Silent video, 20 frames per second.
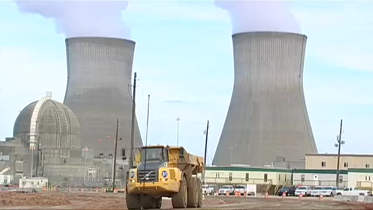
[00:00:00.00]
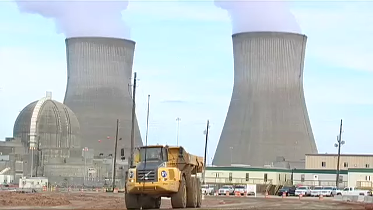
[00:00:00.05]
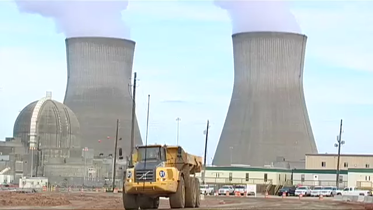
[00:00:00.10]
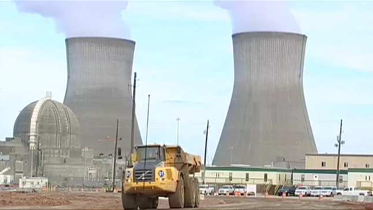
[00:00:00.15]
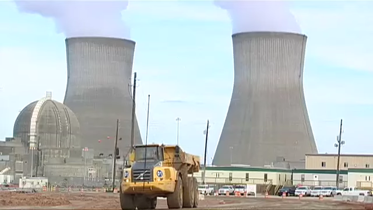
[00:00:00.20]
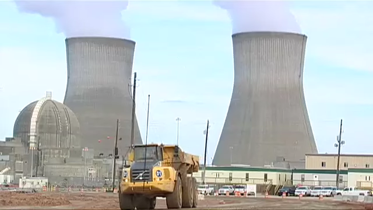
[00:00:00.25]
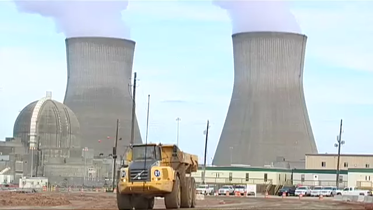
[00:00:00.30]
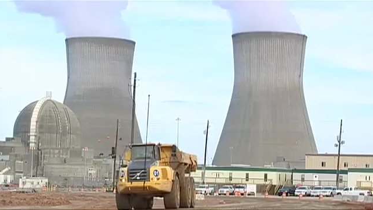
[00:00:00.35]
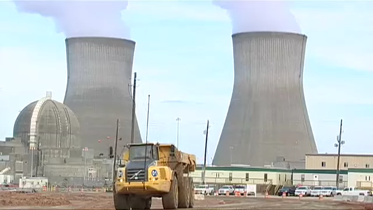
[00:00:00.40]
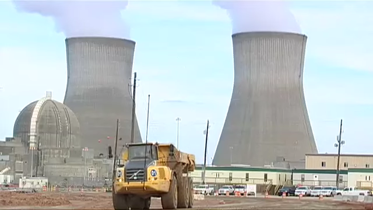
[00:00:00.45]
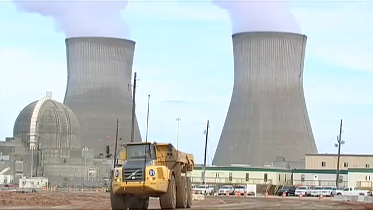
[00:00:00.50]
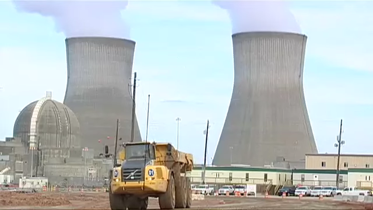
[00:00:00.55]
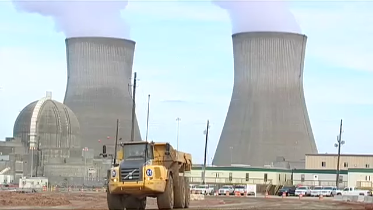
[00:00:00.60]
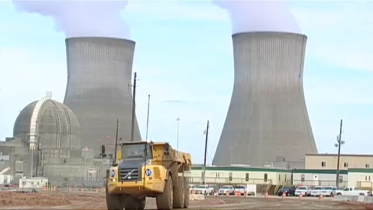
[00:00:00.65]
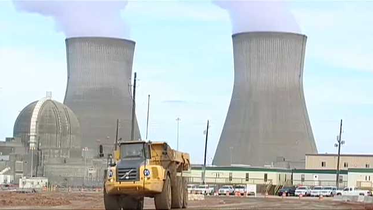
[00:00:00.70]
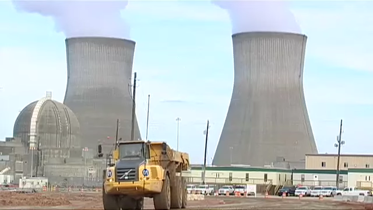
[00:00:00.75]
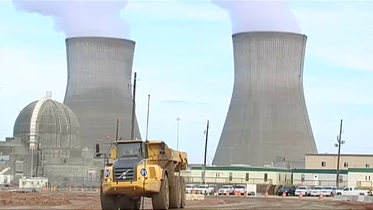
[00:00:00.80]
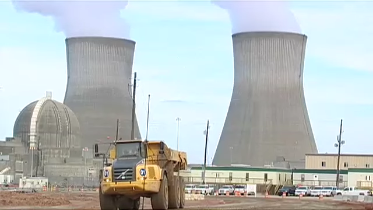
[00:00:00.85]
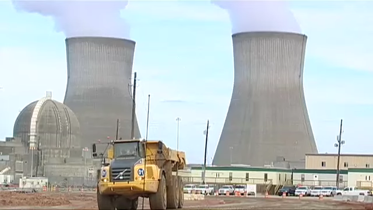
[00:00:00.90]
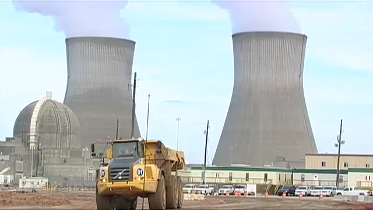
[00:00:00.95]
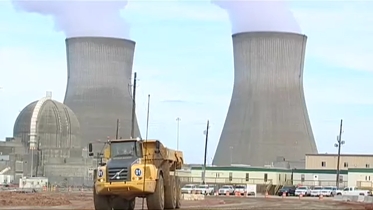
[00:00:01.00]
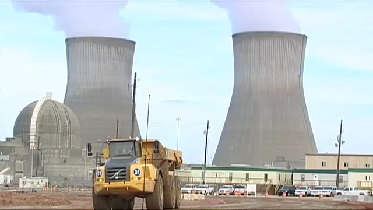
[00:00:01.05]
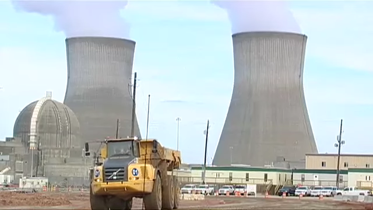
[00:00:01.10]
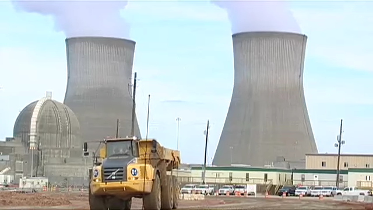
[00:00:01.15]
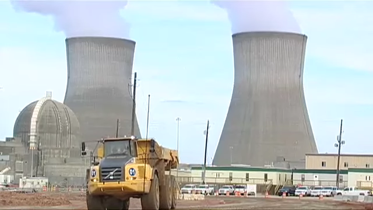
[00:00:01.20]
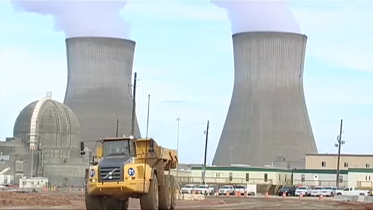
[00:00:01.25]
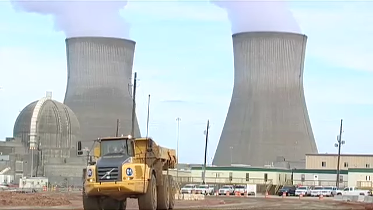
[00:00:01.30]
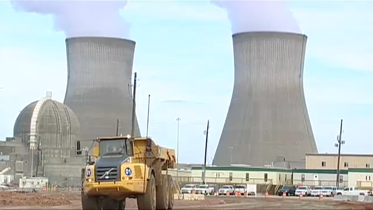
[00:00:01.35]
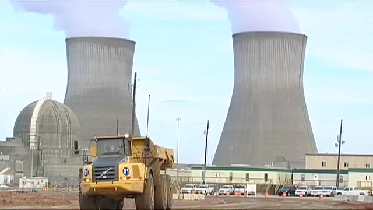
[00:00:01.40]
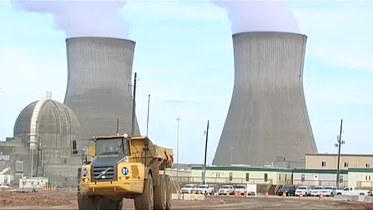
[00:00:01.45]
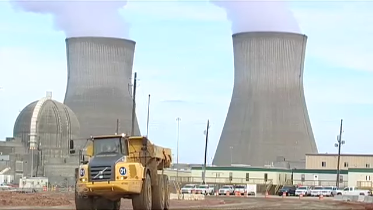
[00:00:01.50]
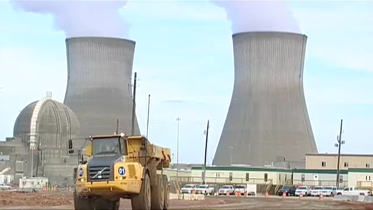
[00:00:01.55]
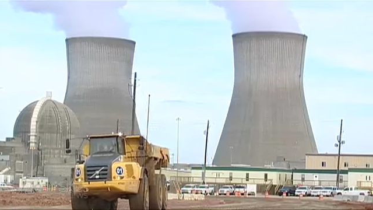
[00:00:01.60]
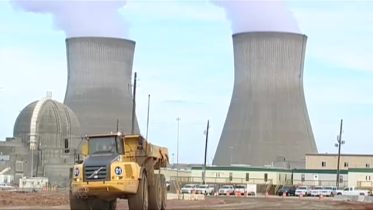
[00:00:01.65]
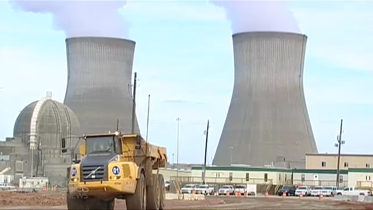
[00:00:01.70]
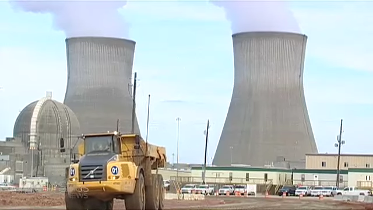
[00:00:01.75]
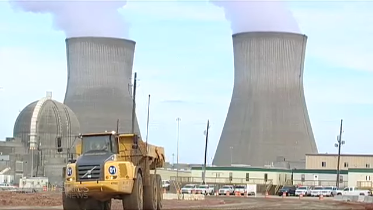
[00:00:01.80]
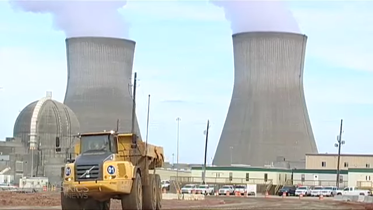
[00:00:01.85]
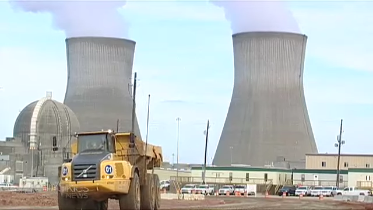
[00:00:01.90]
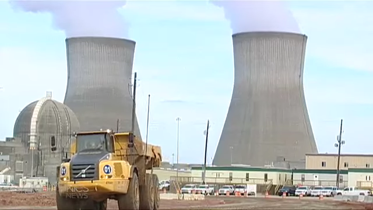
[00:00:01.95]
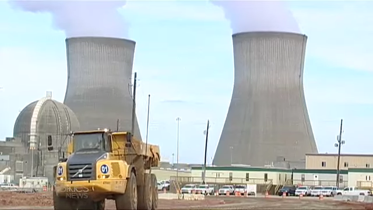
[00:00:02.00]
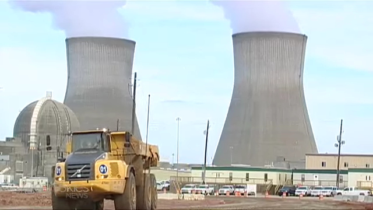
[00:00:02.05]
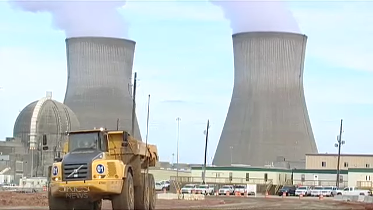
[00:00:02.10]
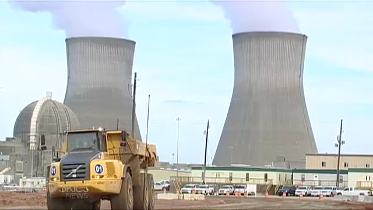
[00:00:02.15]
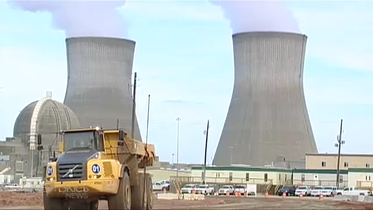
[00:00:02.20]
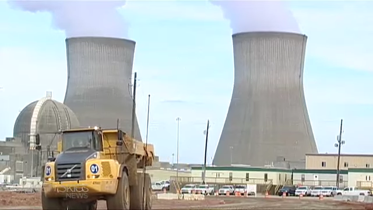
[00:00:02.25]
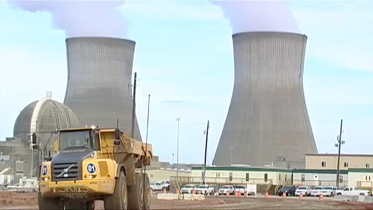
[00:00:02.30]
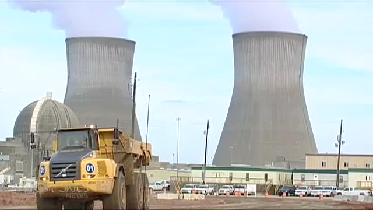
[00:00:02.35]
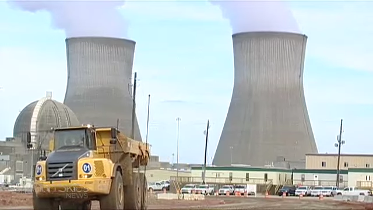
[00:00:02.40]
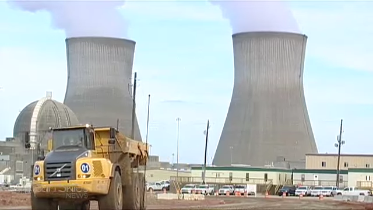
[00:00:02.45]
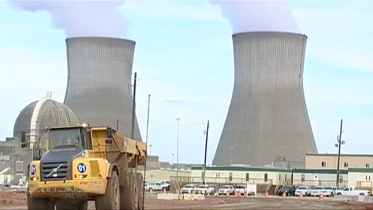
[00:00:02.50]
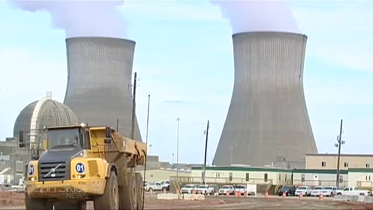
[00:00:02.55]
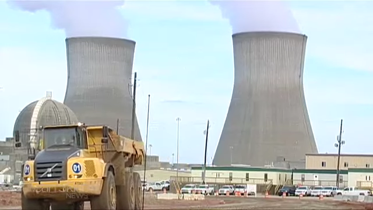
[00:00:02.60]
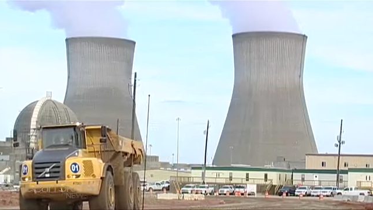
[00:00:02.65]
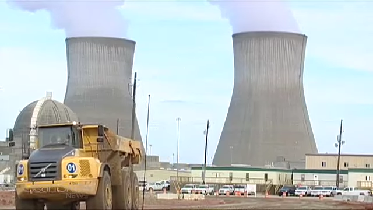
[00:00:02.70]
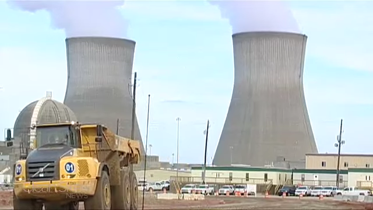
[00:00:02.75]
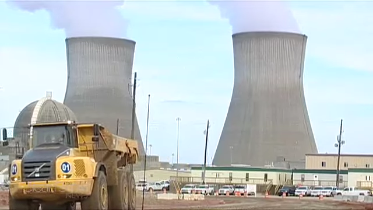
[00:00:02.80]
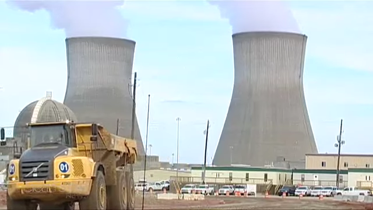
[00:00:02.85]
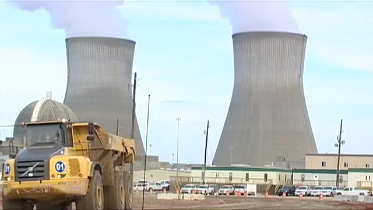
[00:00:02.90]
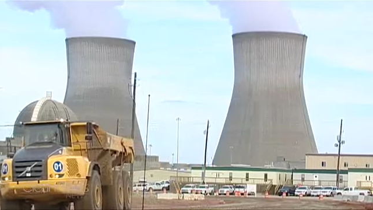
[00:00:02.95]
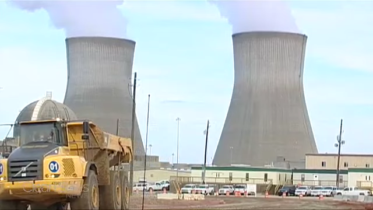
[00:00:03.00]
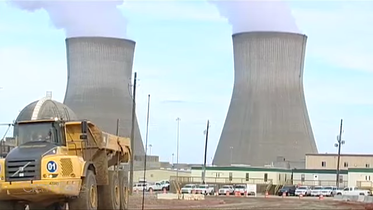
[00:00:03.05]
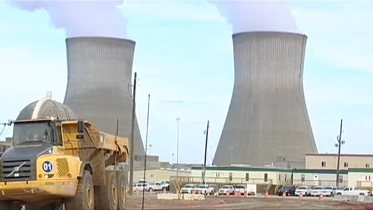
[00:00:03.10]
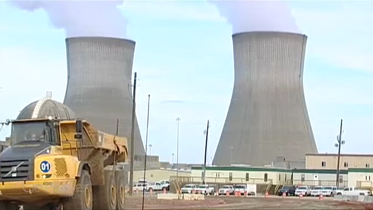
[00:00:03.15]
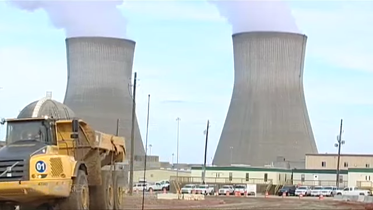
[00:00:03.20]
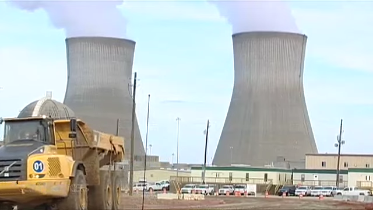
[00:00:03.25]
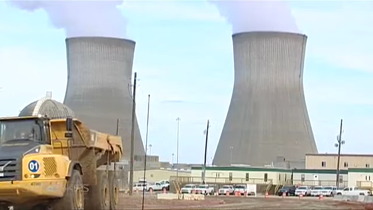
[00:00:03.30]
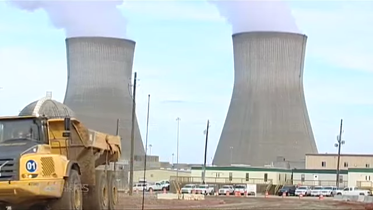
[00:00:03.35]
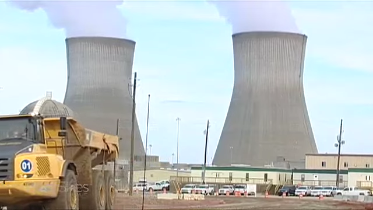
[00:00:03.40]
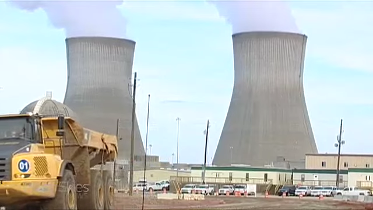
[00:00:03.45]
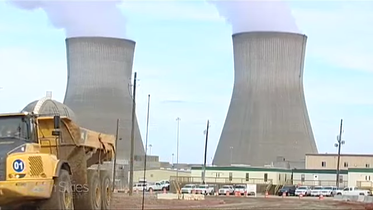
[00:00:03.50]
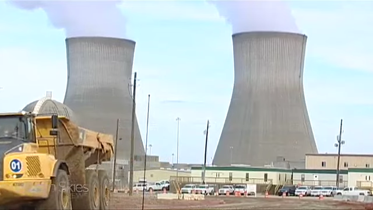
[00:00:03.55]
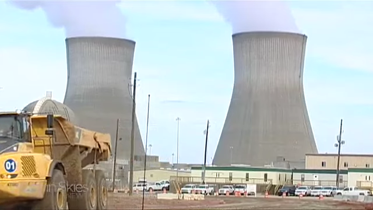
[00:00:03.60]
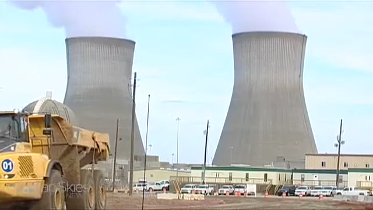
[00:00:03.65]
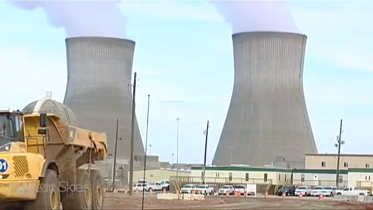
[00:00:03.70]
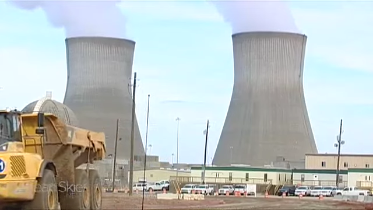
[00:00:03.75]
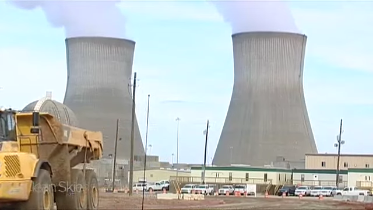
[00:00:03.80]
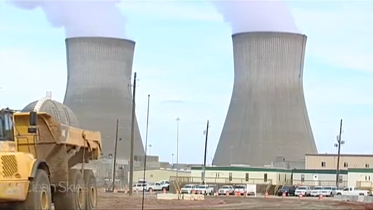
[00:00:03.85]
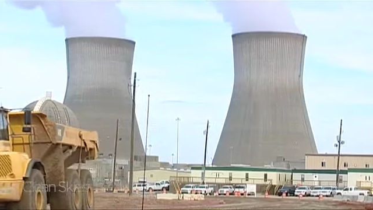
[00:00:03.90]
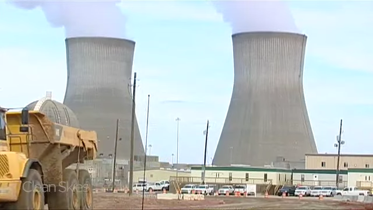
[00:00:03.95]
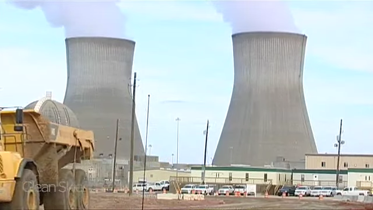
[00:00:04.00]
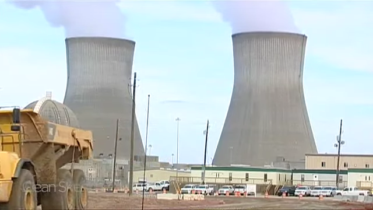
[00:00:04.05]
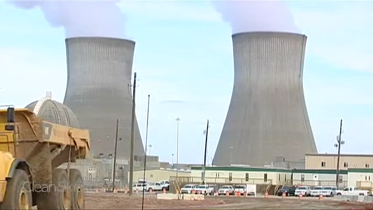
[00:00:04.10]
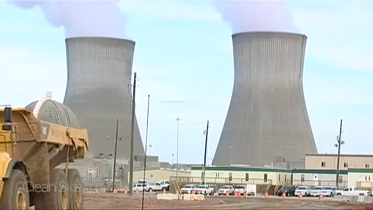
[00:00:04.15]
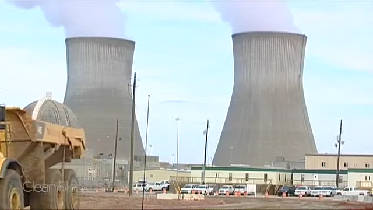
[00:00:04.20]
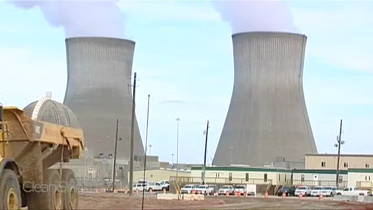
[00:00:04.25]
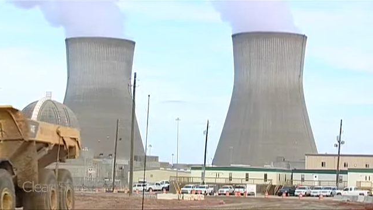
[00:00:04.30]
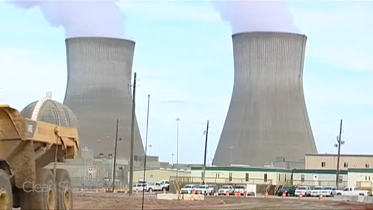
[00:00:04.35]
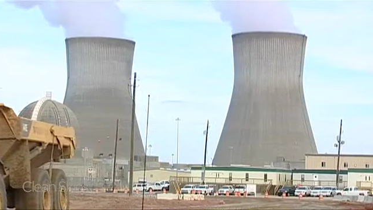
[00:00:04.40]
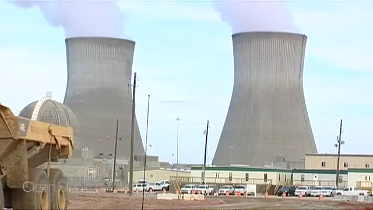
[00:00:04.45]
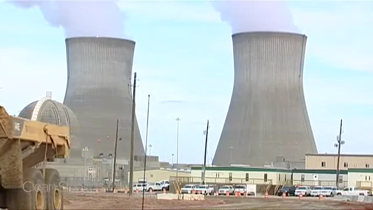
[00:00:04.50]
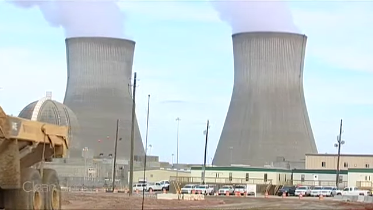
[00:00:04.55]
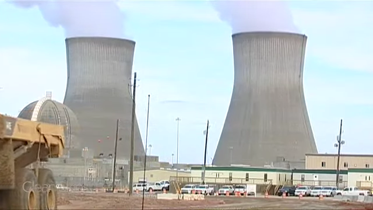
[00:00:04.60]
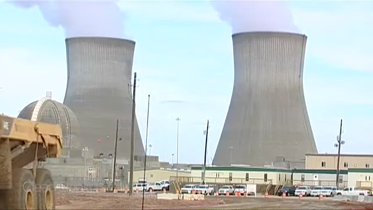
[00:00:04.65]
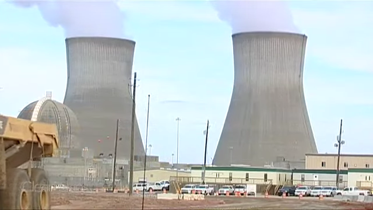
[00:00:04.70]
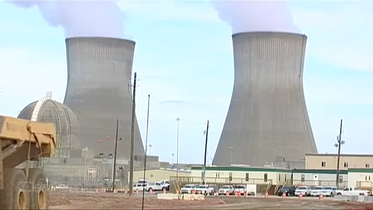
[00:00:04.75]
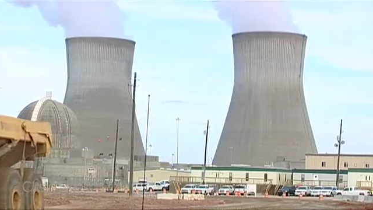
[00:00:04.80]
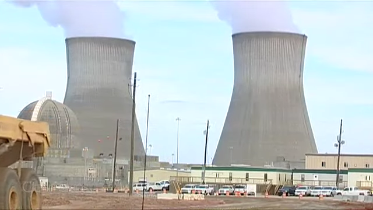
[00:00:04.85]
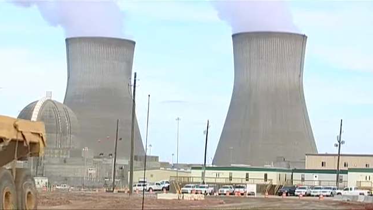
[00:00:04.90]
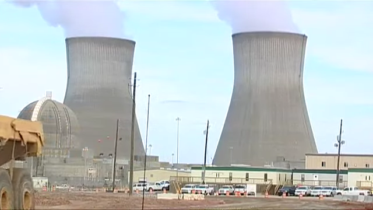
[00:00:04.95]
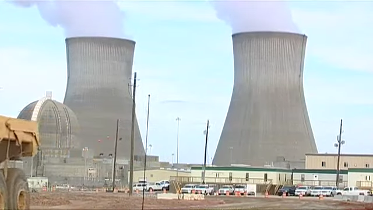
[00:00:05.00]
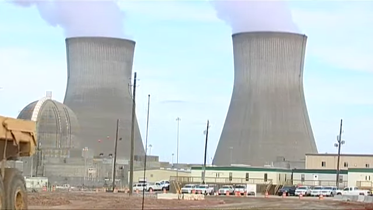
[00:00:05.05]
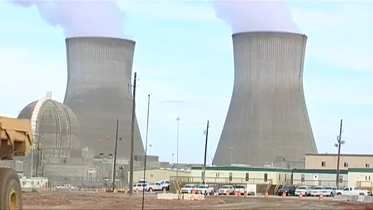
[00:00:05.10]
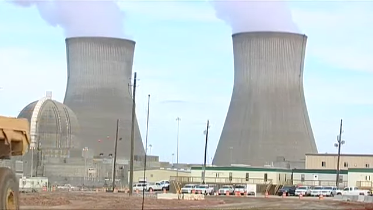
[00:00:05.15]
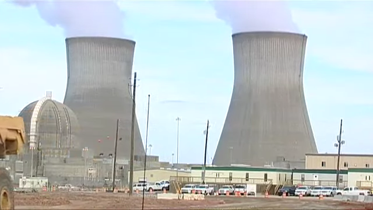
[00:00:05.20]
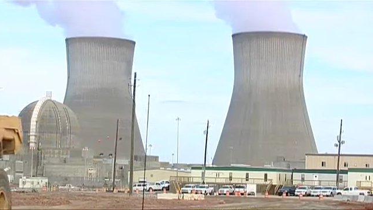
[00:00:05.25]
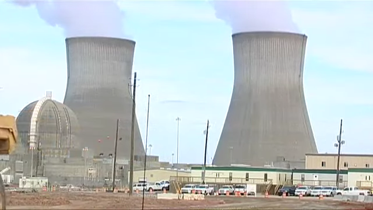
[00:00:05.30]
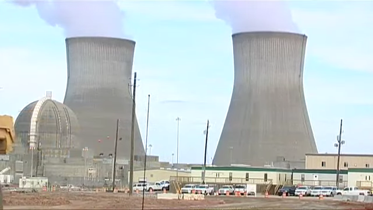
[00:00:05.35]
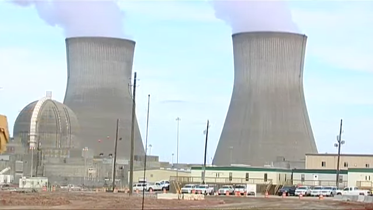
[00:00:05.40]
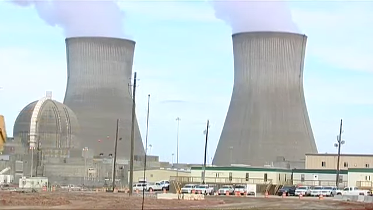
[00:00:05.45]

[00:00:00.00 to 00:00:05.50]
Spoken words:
[unreadable: no face in view]